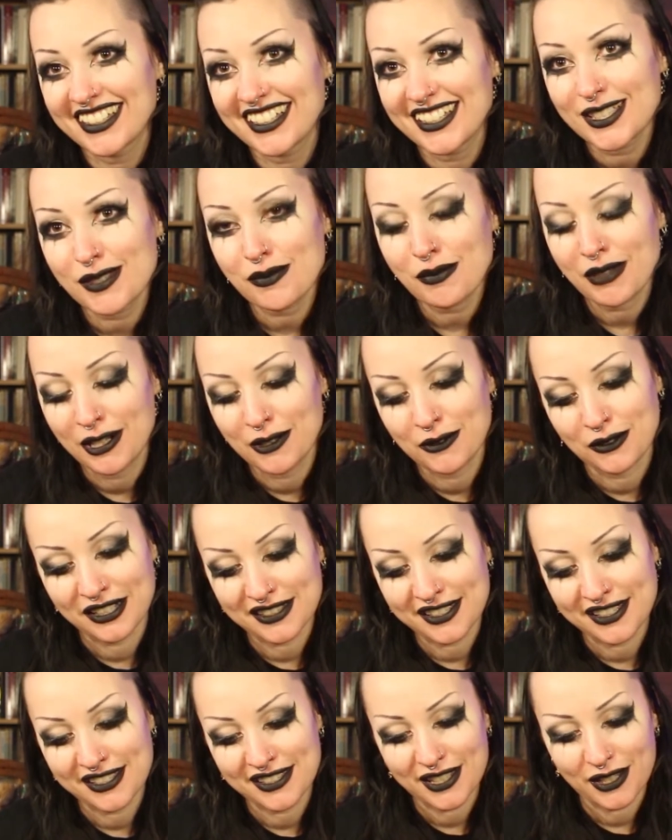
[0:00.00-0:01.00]
It's been a
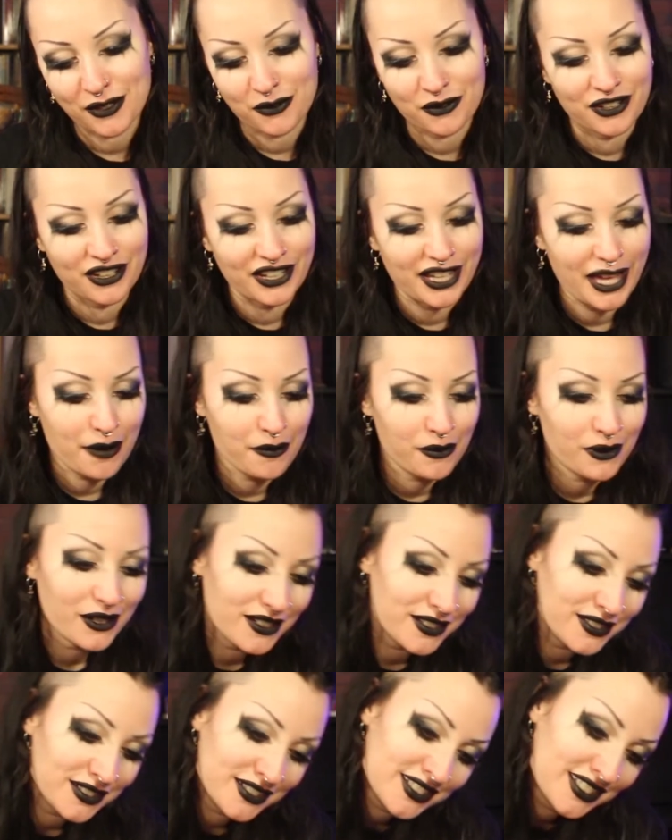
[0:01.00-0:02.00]
while since you were on camera,
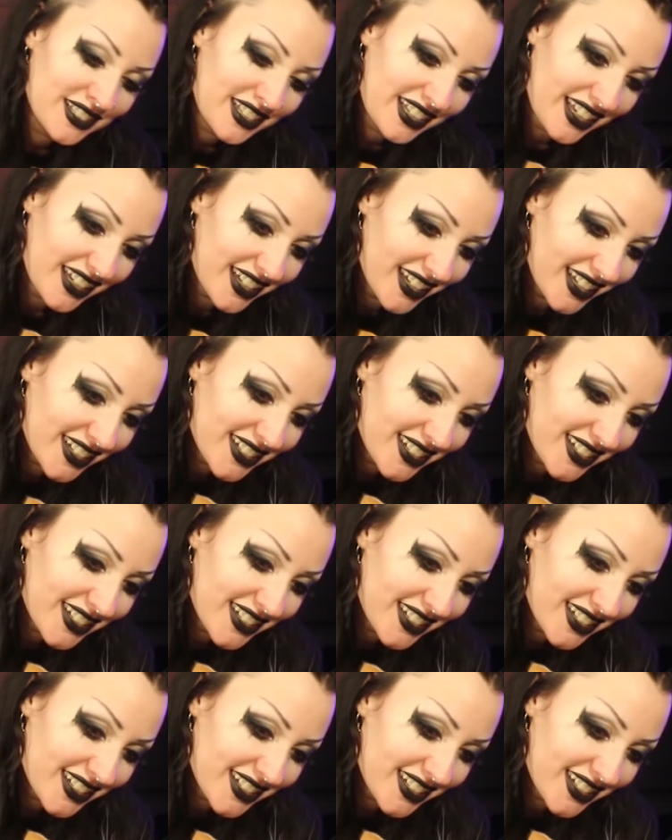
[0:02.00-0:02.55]
yeah?